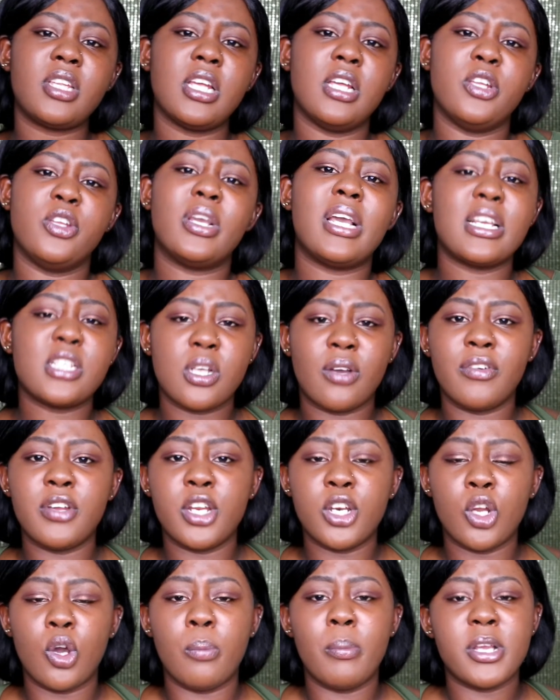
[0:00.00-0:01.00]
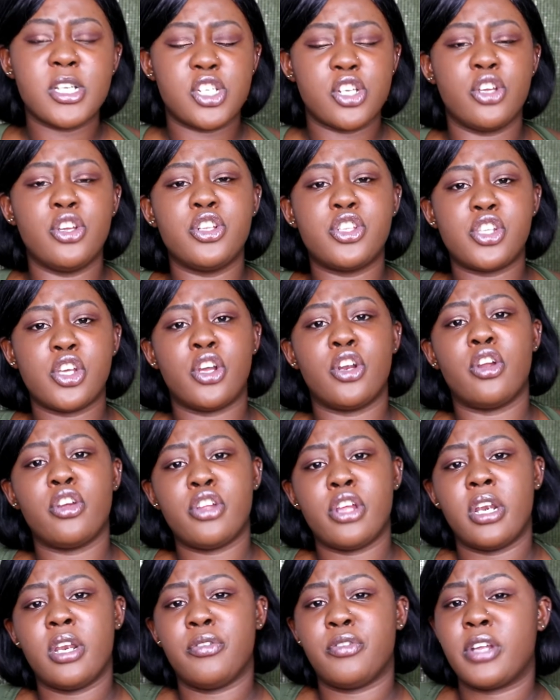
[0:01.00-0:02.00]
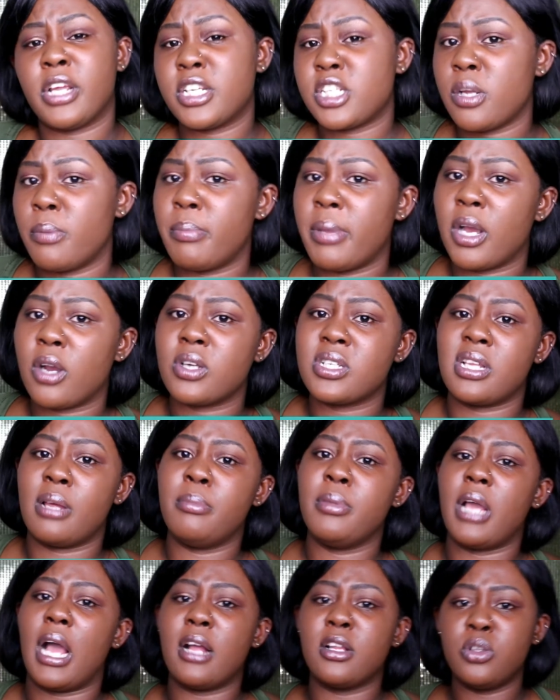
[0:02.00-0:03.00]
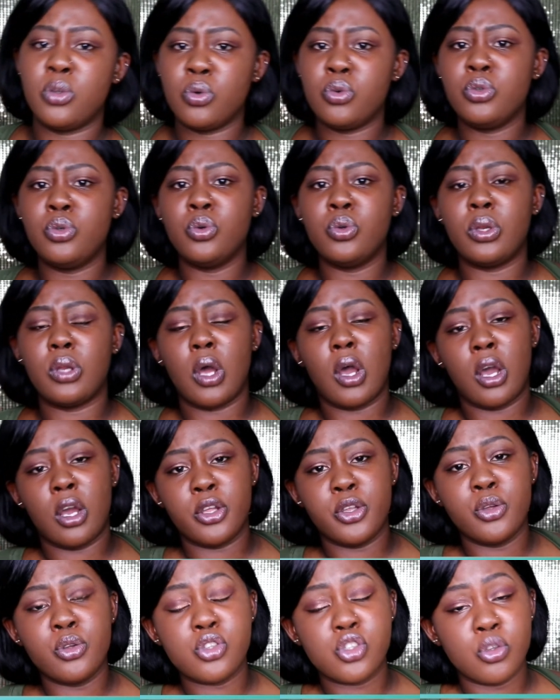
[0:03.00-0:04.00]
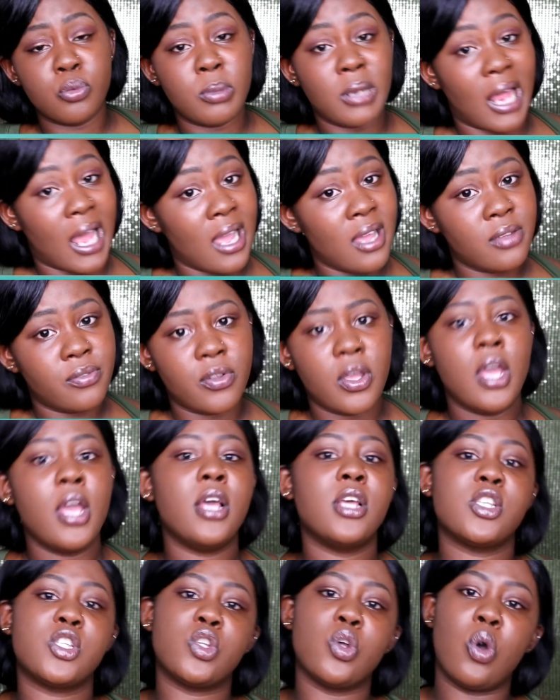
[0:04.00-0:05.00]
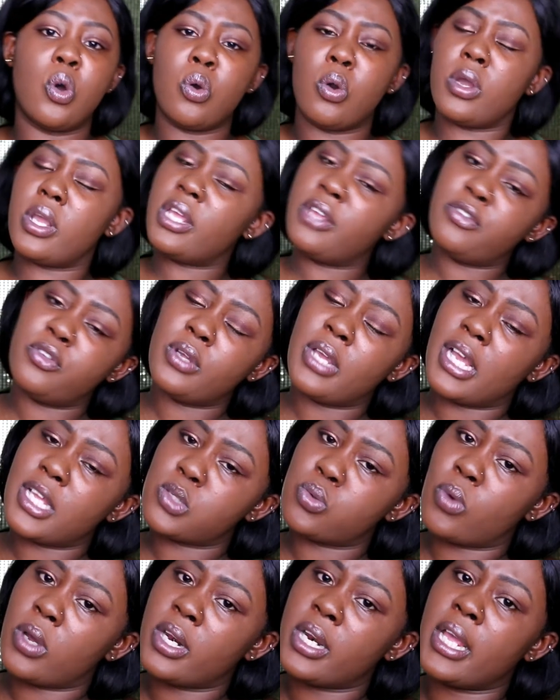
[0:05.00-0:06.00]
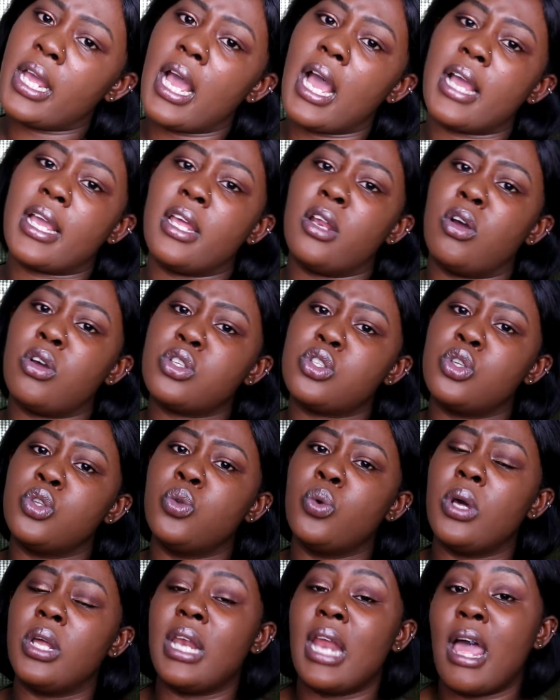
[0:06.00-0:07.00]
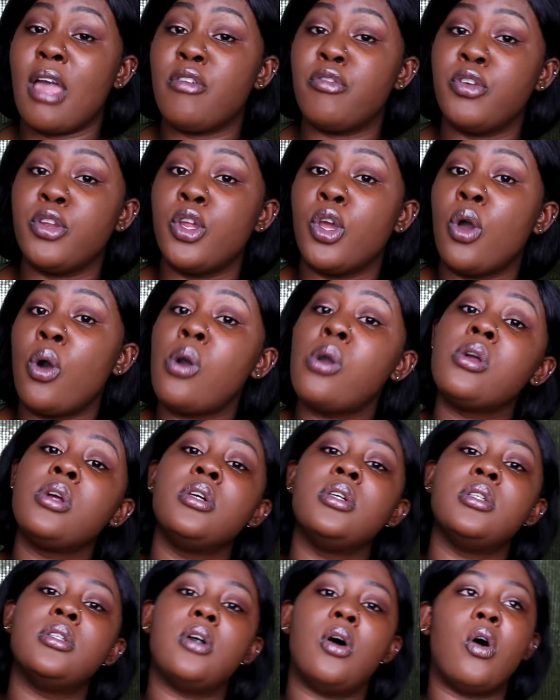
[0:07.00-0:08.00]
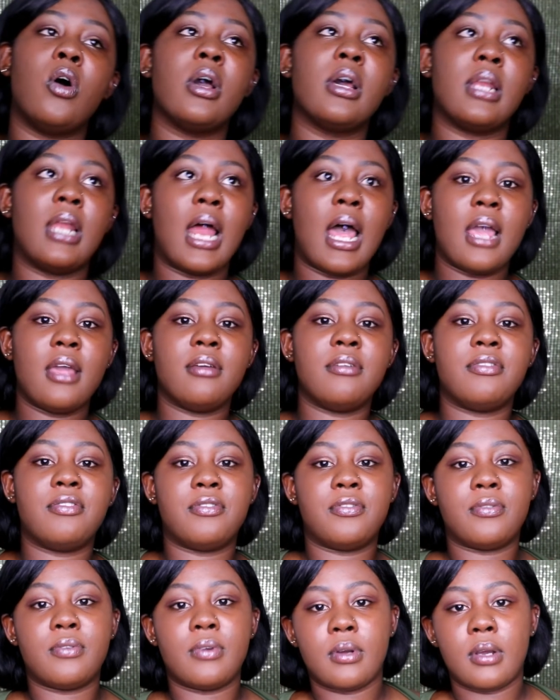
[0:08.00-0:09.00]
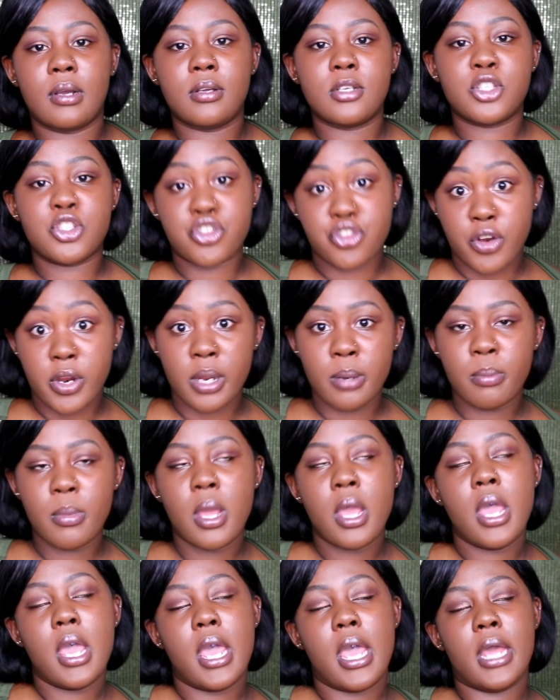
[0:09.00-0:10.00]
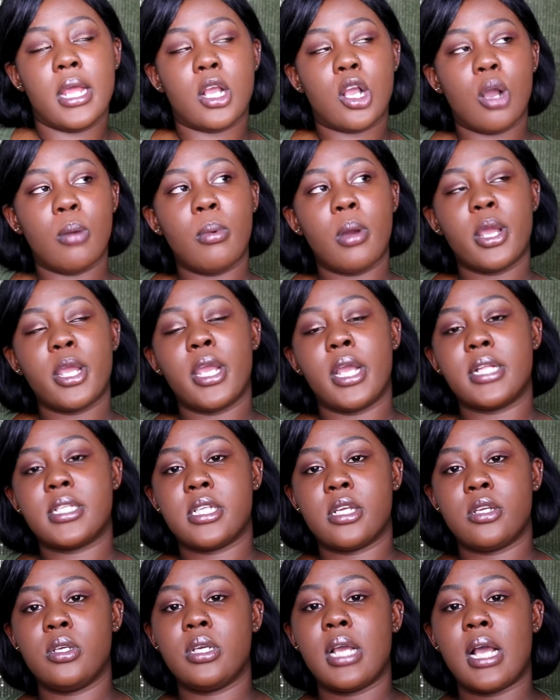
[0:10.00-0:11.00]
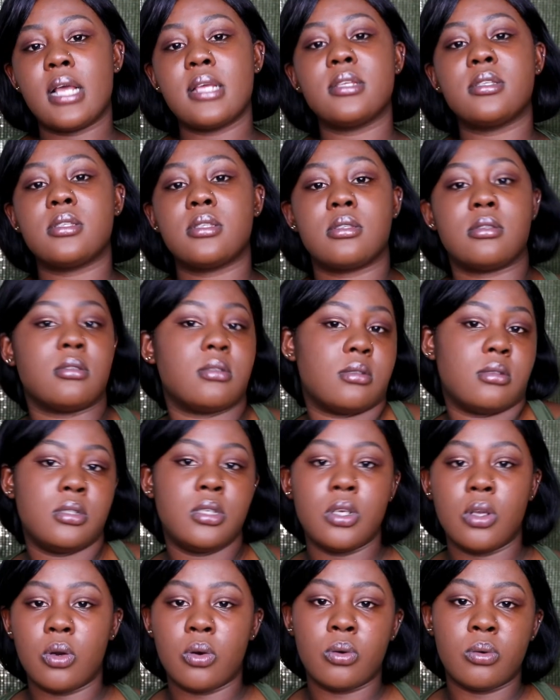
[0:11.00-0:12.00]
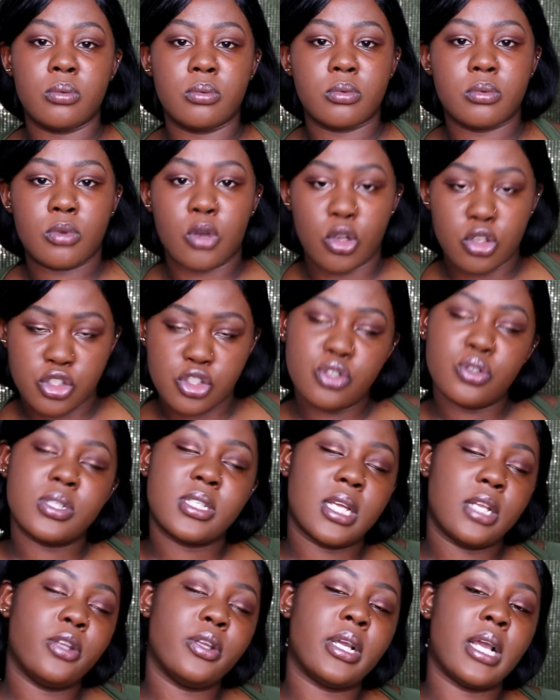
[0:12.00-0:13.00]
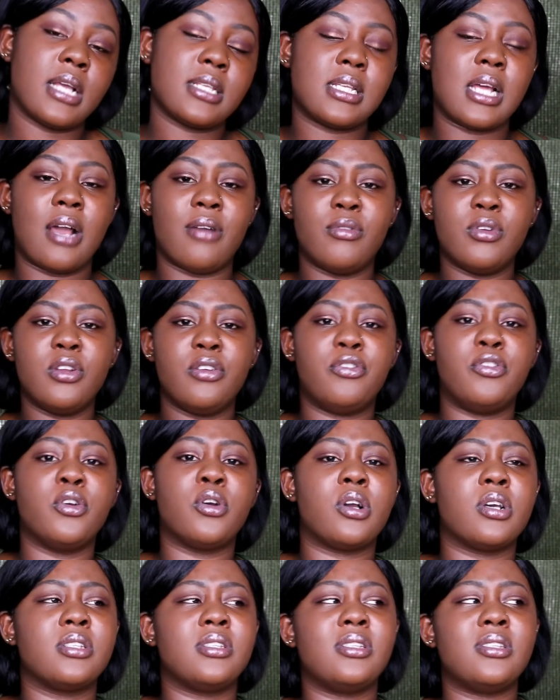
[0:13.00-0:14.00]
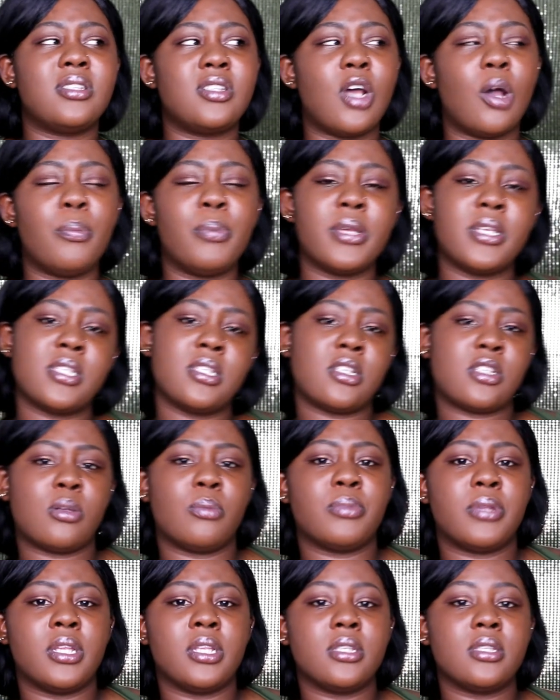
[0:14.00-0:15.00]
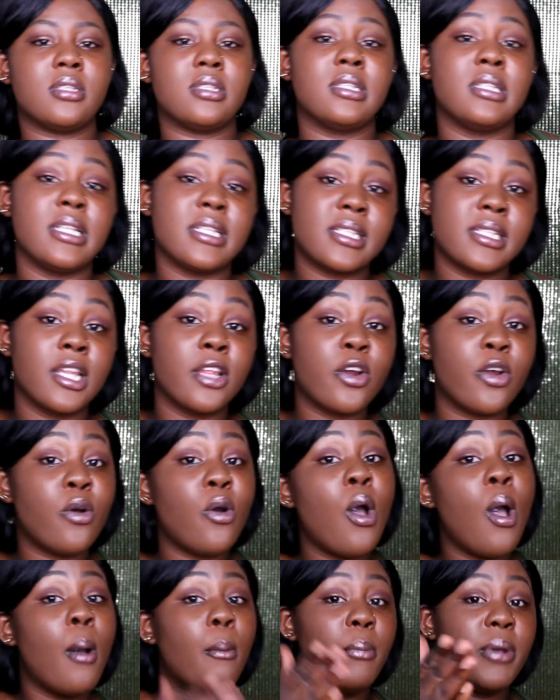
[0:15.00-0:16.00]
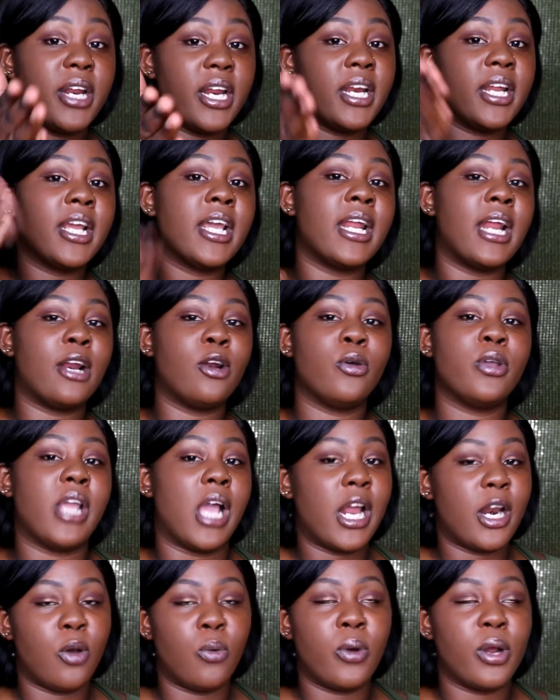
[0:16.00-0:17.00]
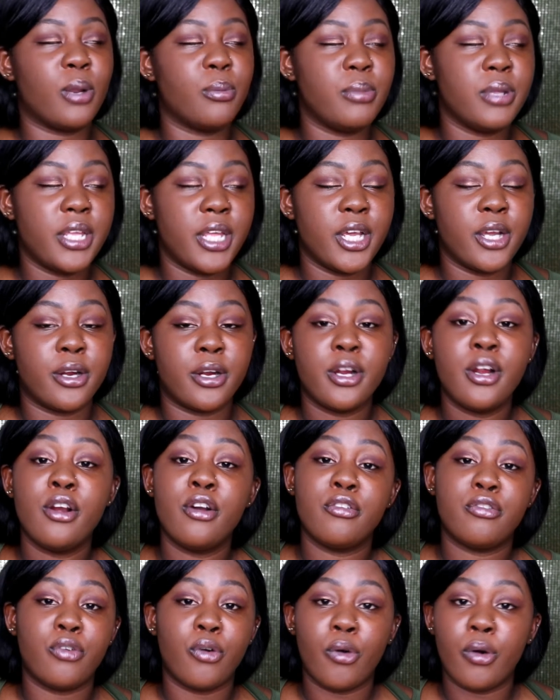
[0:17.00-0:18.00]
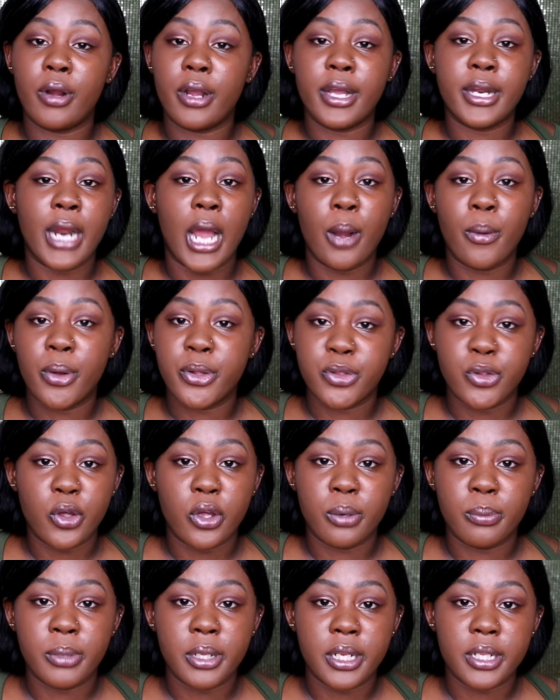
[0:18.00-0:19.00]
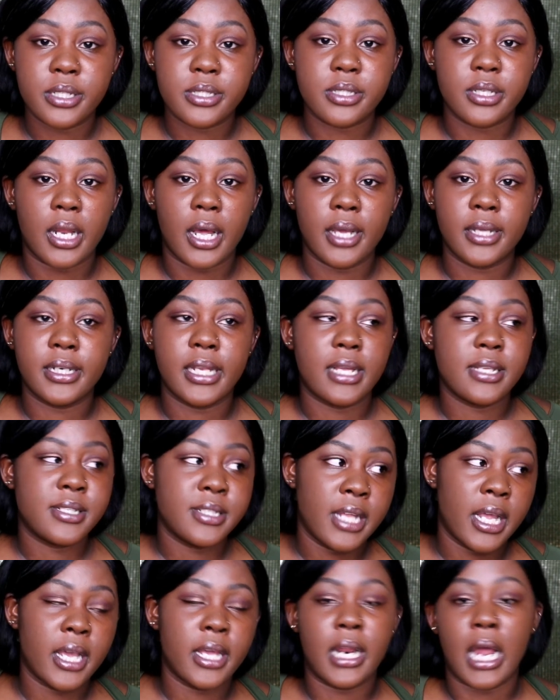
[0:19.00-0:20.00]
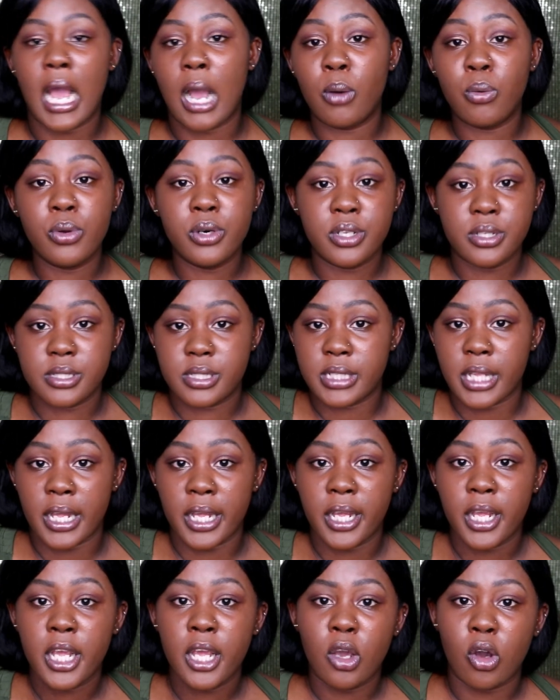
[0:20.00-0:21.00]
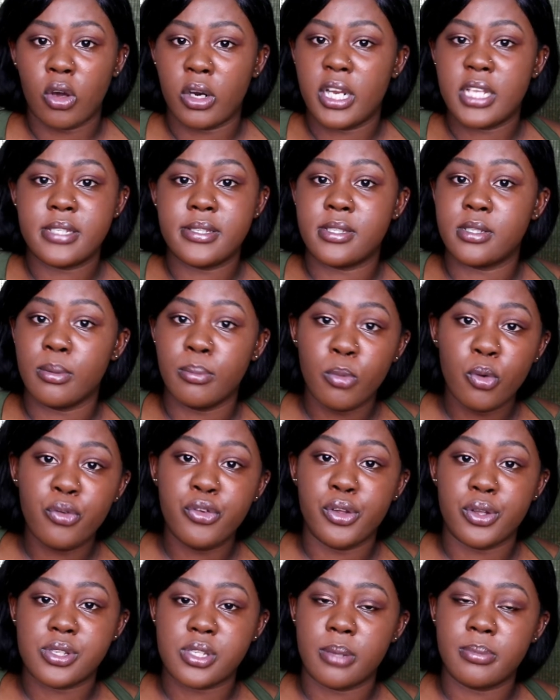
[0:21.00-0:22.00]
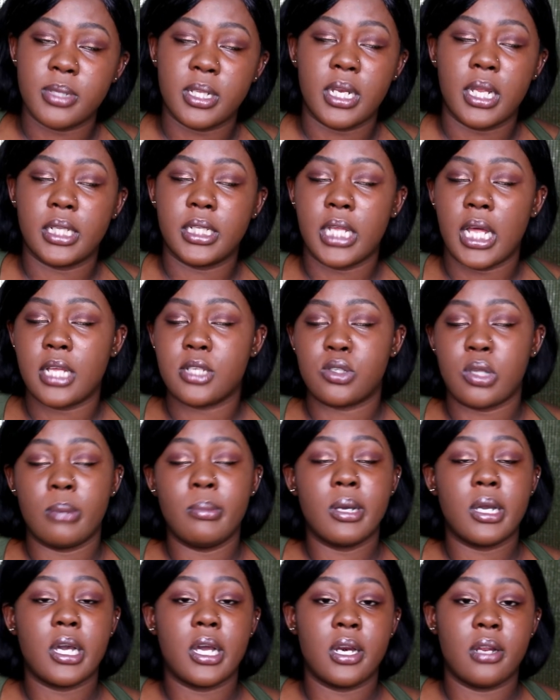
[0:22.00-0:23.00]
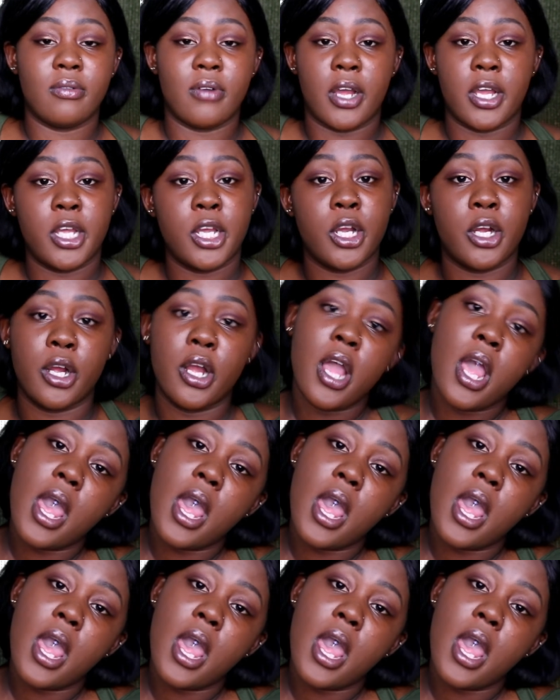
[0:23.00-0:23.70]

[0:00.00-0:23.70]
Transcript: you guys already know, make sure you turn on your notification bell, because I do YouTube live. So if you guys want it, I can also do a live video or a live stream and come on here and tell you guys, you know, continue telling you guys how I really feel, because this topic is not something this little. But then again, I know y'all don't want to be here for an hour and 30 minutes. Like, that's dead. I wouldn't stay unless it's a movie or something like that. So I'm gonna cut it right here.